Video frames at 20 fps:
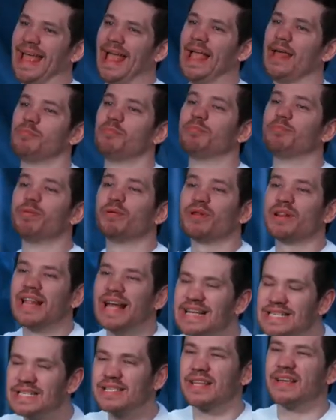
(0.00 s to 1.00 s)
and
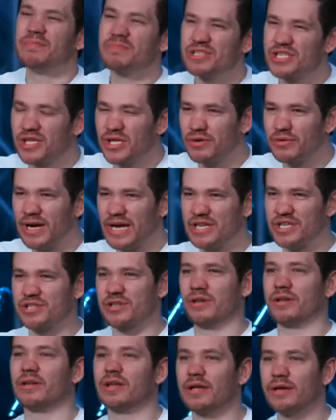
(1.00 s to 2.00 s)
blessed them
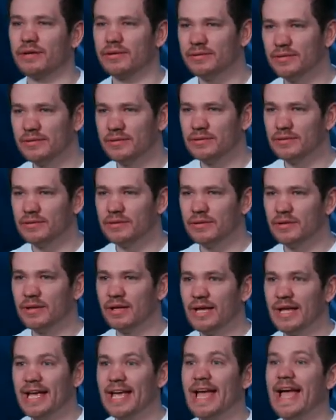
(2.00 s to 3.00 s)
generationally.
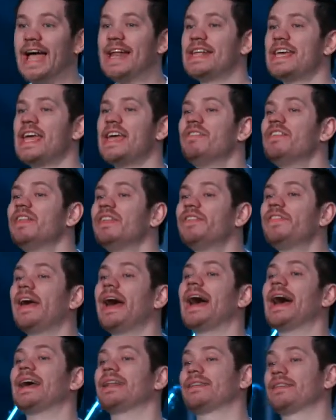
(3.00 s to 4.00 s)
And even
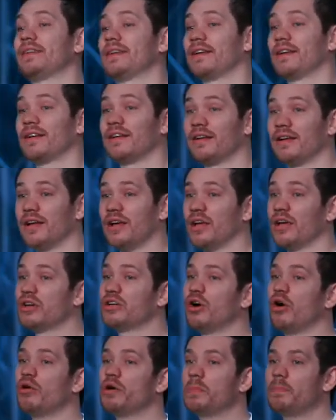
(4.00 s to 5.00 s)
that,
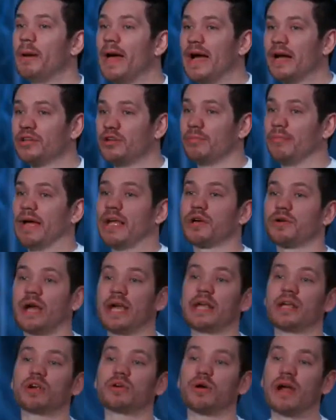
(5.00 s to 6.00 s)
going back to my
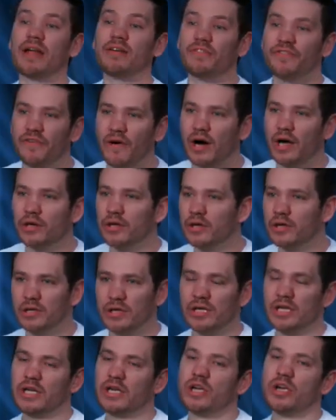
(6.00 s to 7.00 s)
great-grandfather
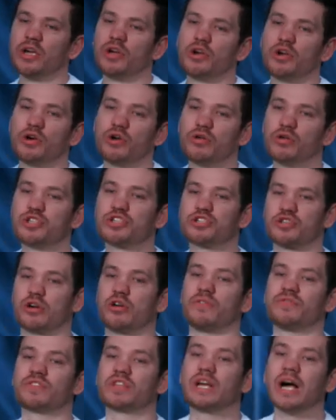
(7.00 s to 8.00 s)
who
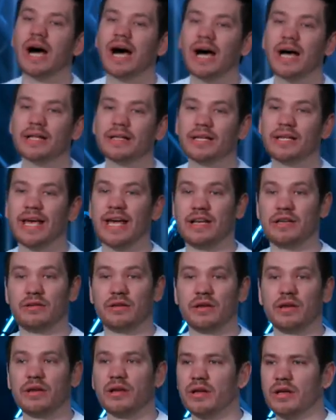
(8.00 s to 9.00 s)
served God,
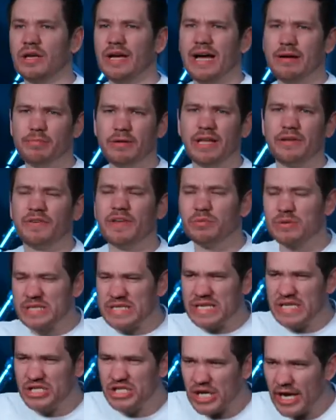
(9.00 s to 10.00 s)
and I believe he
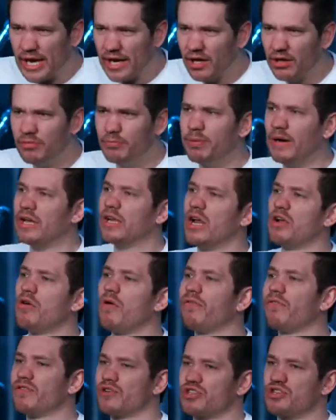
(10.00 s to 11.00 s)
was in jail, but I
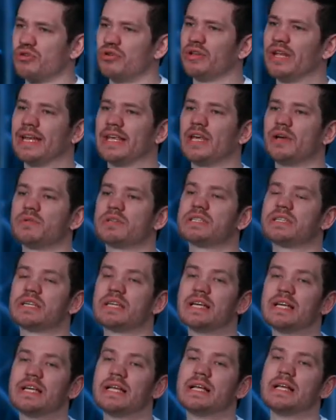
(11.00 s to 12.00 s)
know for sure that he
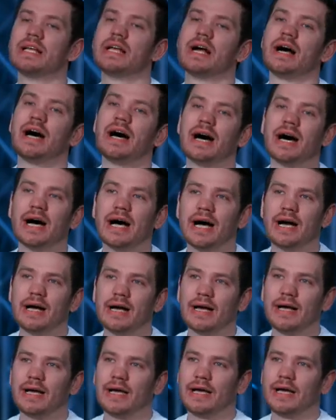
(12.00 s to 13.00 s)
was a